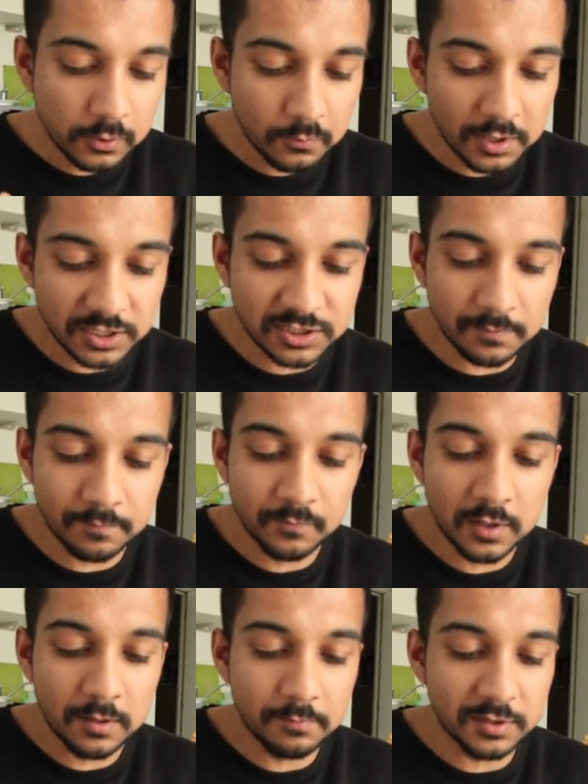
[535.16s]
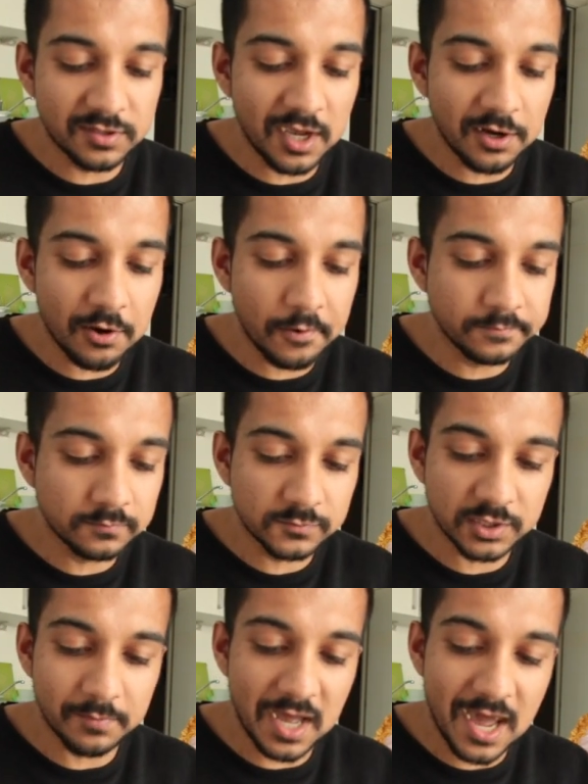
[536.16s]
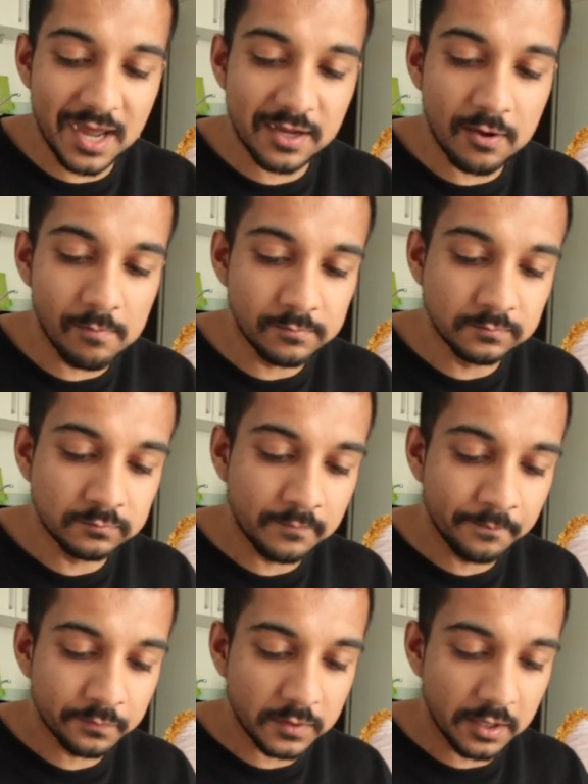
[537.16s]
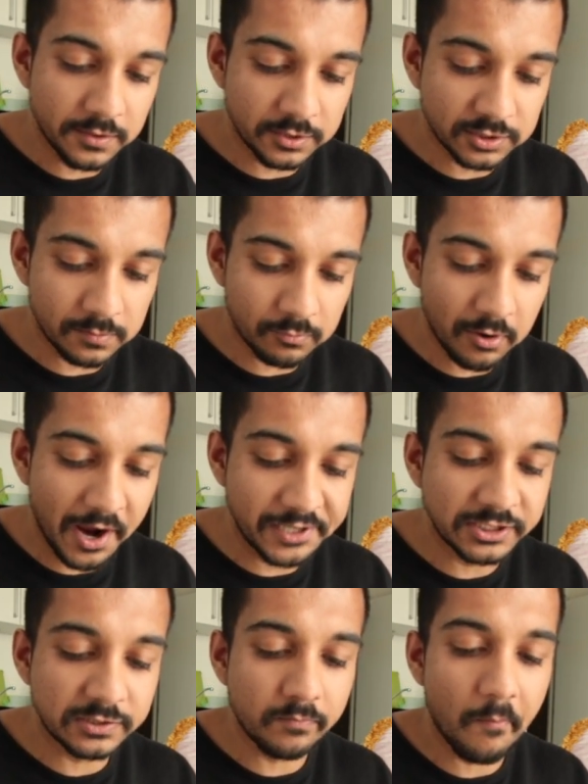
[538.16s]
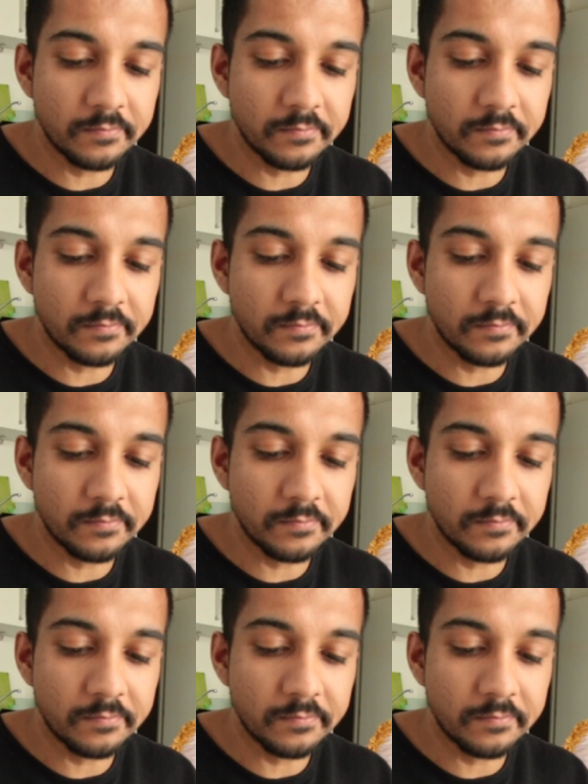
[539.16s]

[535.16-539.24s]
we'll get some potato, some egg, and then some rice.